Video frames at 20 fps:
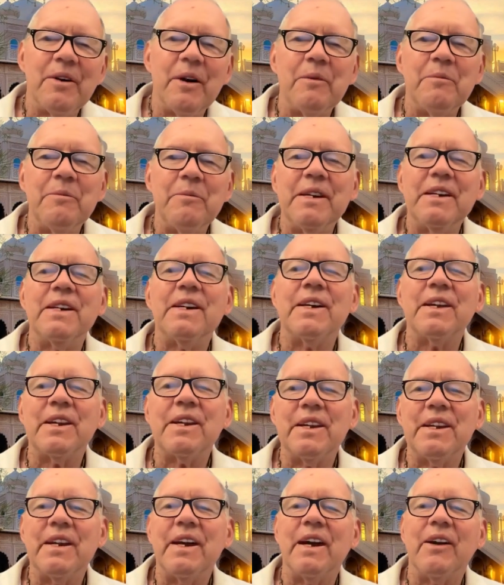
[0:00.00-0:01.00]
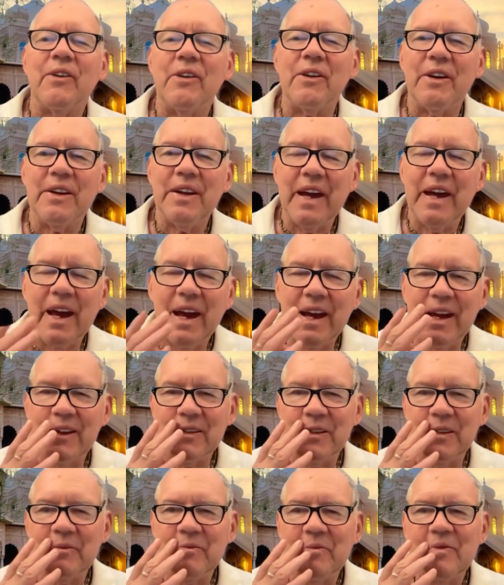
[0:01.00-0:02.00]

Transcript: a beginning or an end.